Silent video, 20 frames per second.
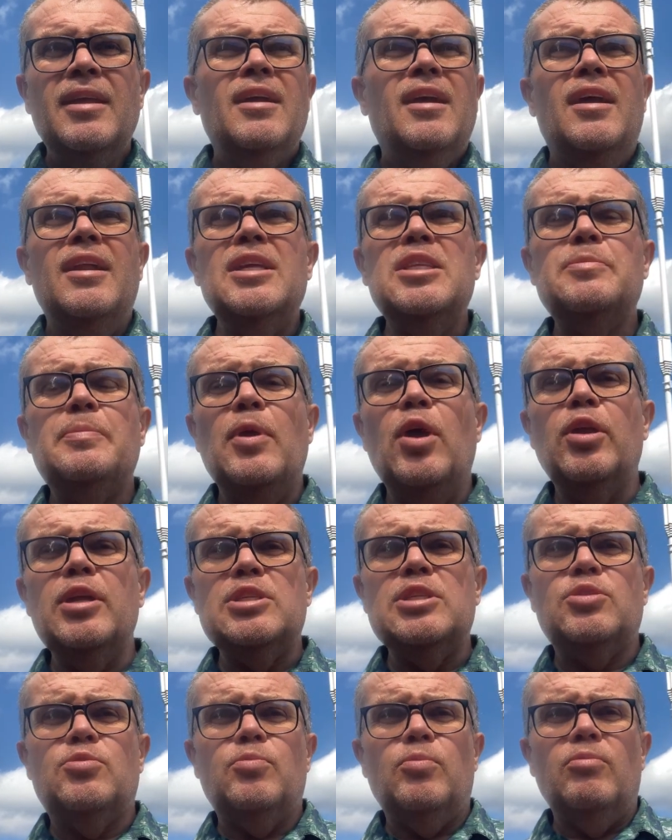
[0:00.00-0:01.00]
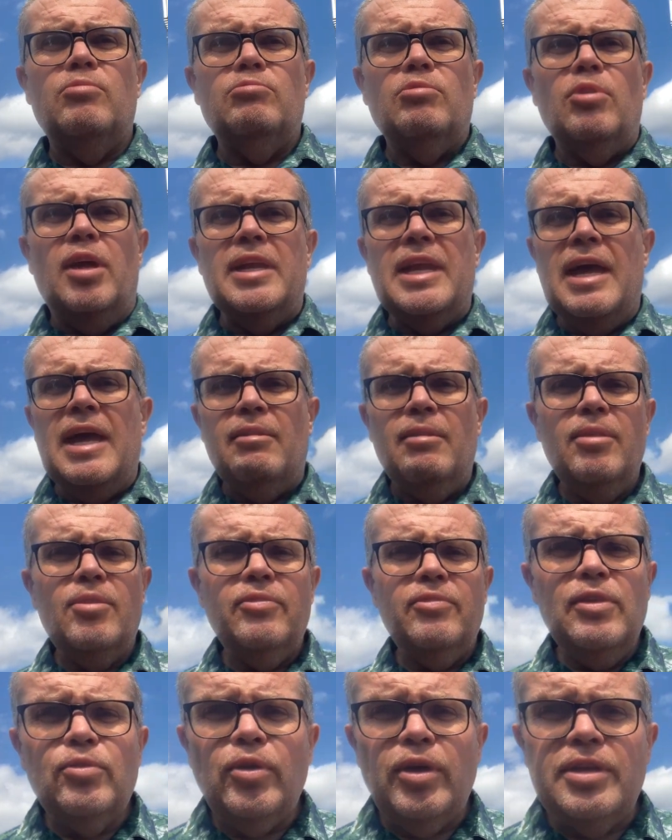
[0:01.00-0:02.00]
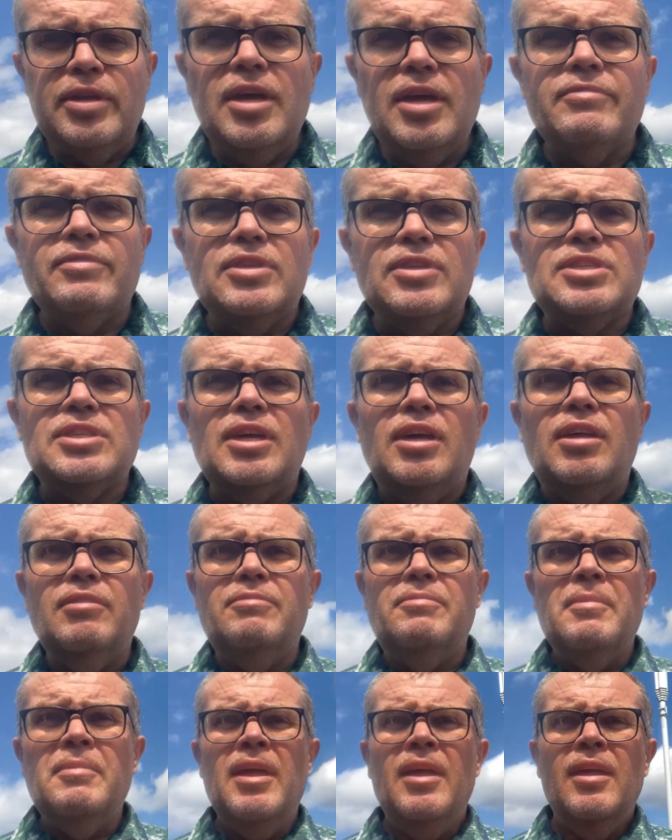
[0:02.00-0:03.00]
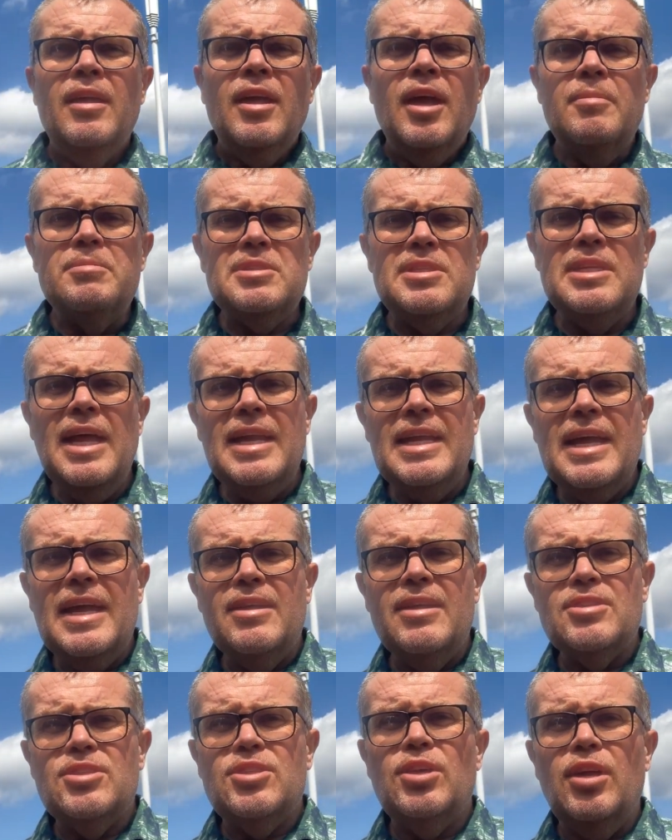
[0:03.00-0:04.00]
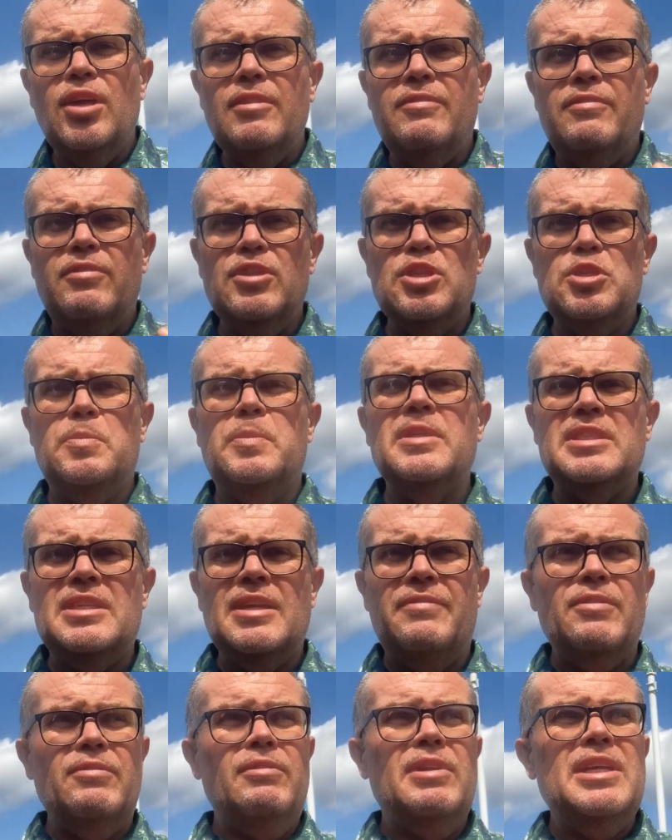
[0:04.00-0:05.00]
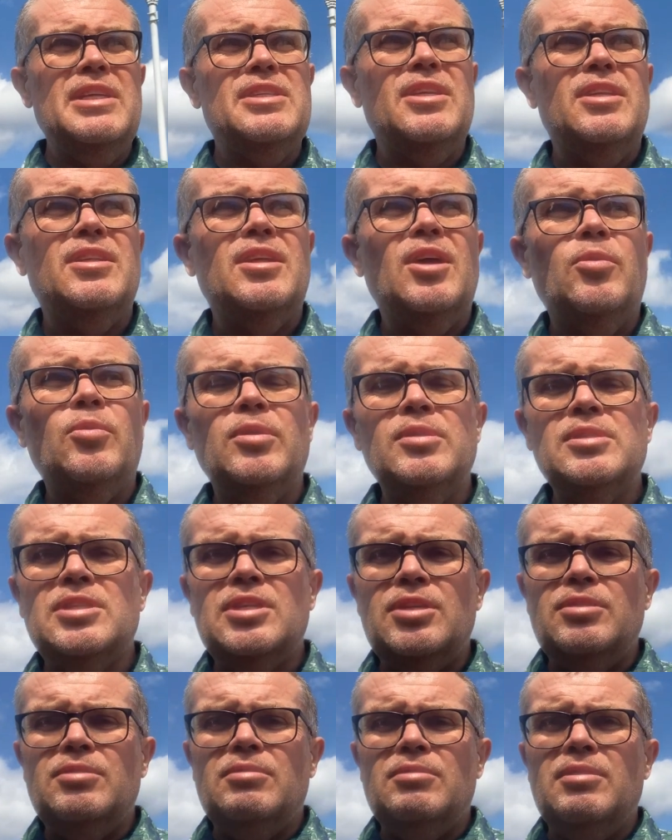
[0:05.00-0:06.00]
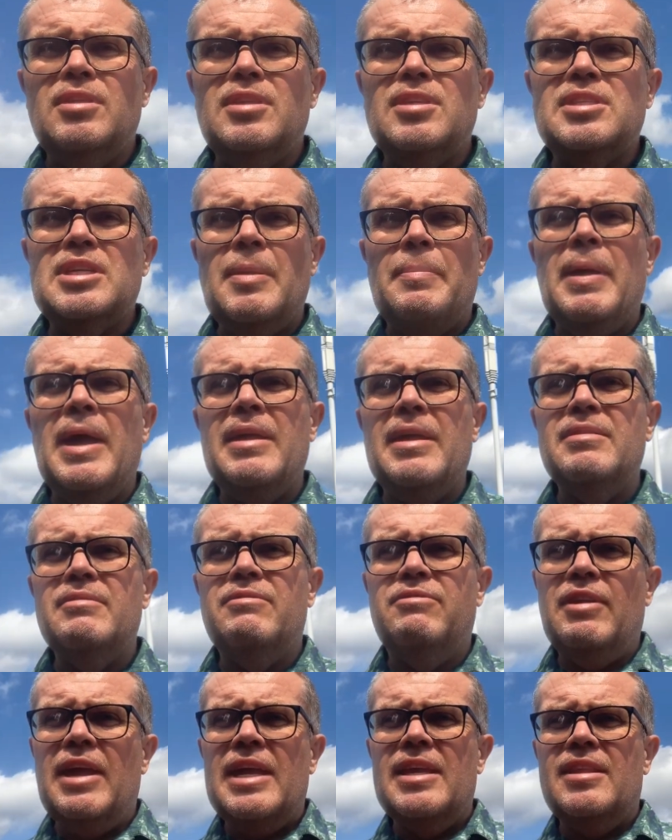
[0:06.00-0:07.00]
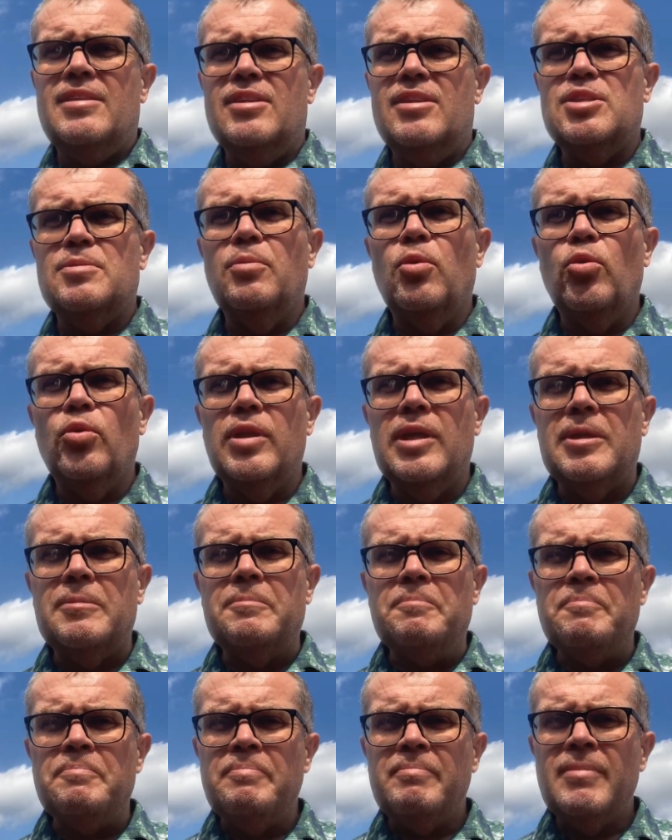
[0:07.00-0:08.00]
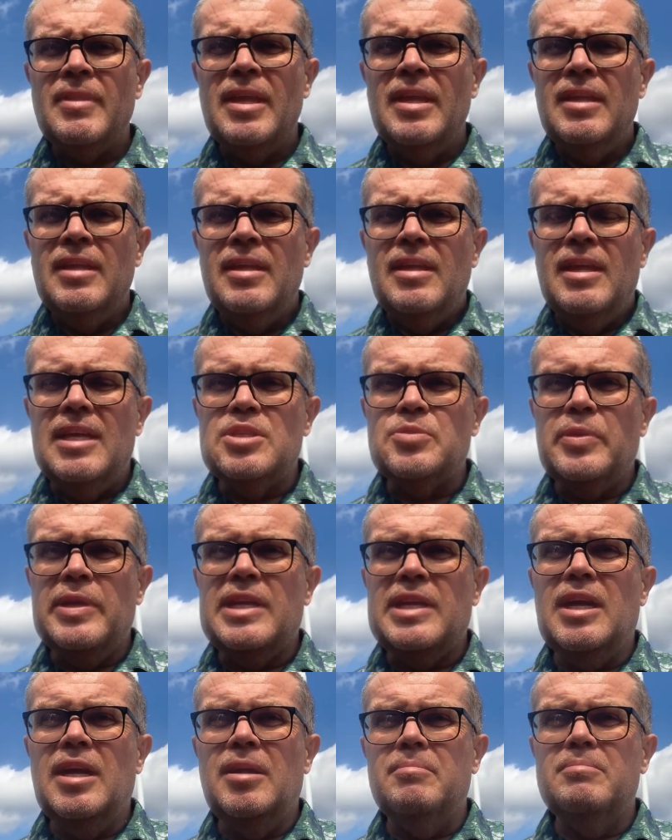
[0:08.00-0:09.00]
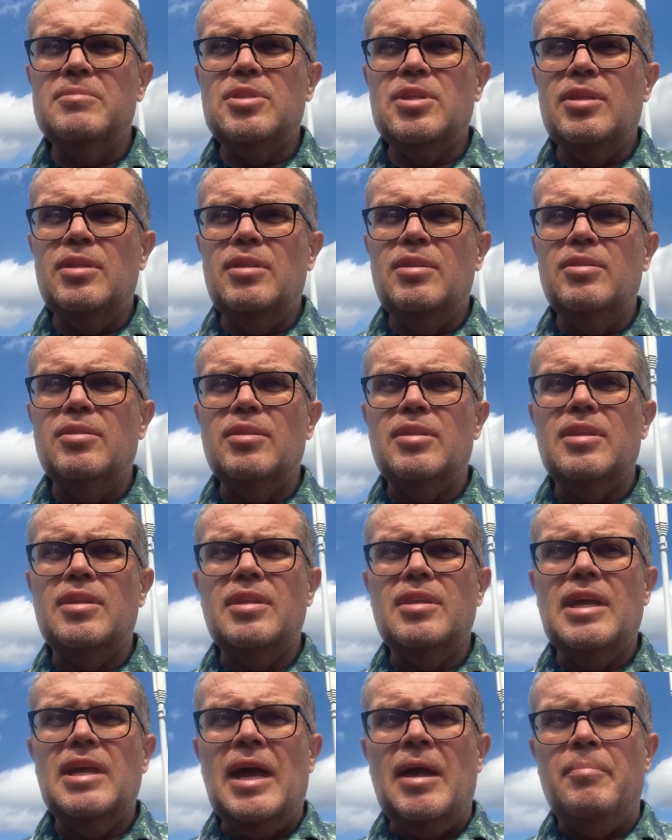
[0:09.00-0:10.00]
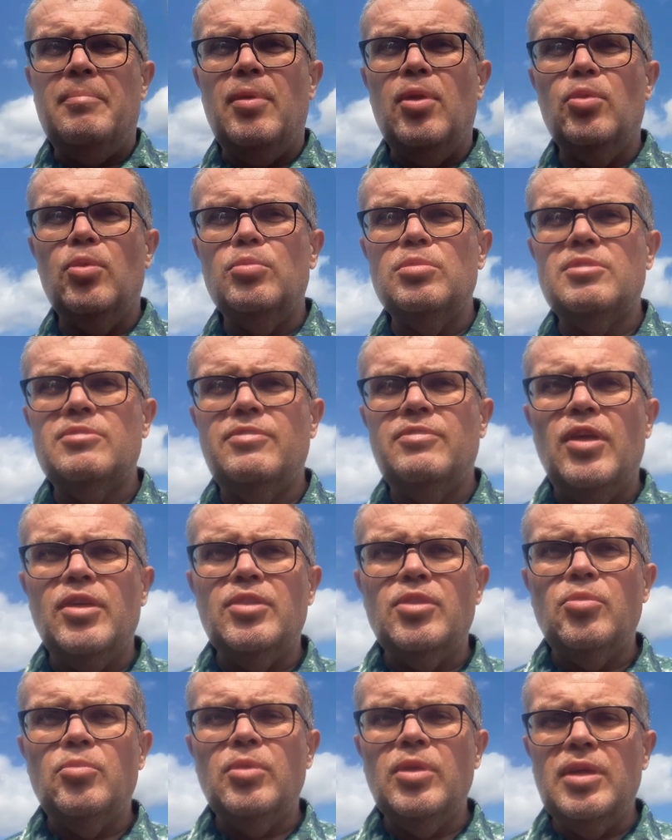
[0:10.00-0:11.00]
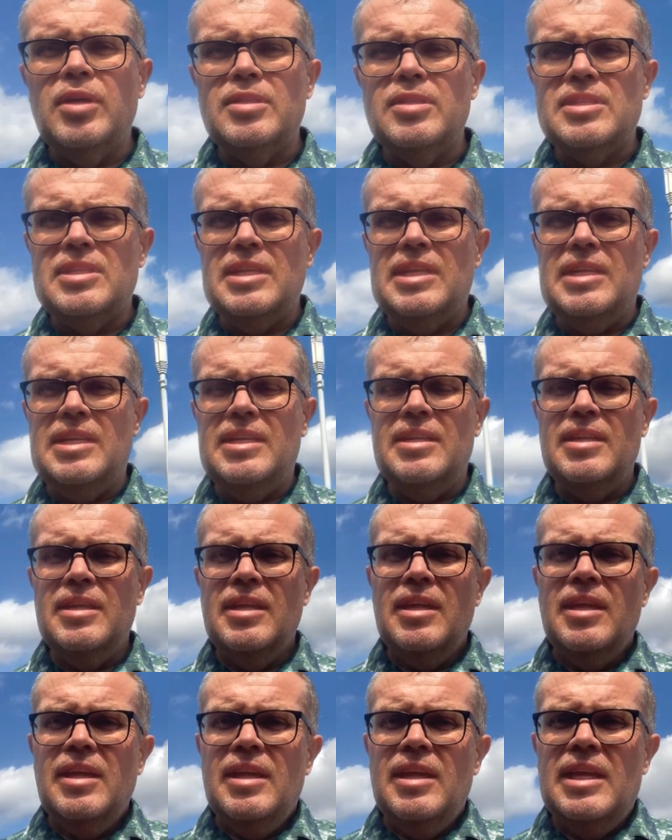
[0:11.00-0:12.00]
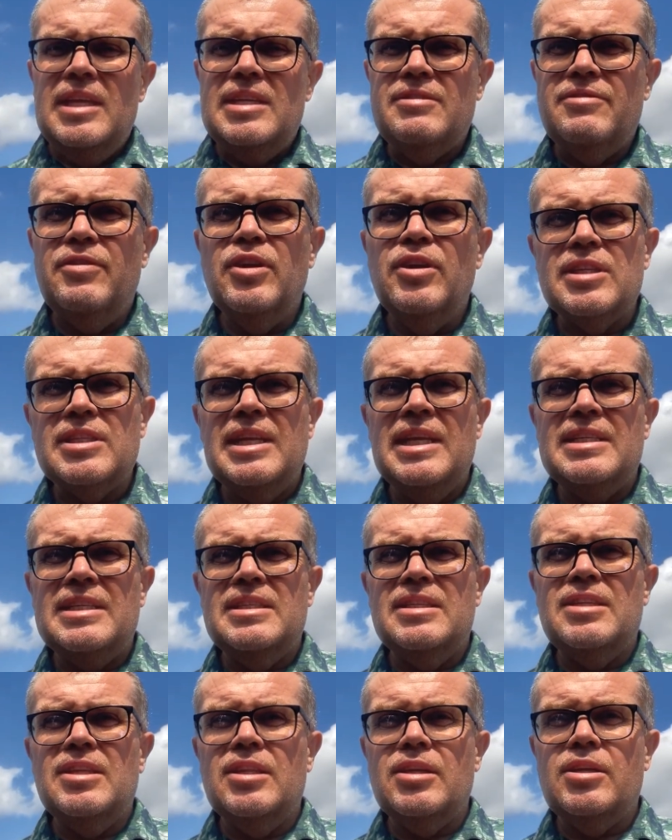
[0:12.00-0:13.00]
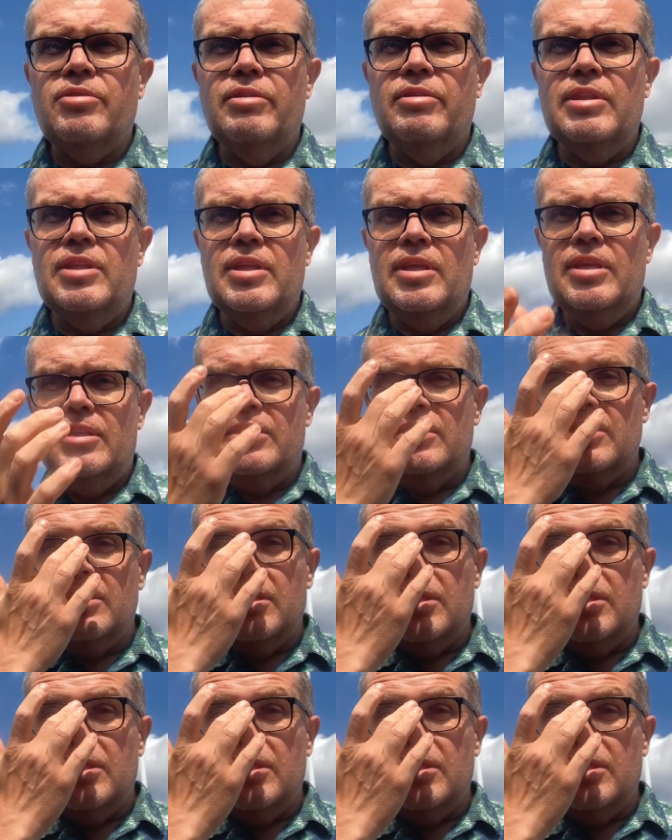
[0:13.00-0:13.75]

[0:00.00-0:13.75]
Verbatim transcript: I need to be honest right now, I feel quite nervous. i am standing outside for a specific reason. I want to step out in faith this morning as we come to look at Paul's final words in his first letter to the Corinthians.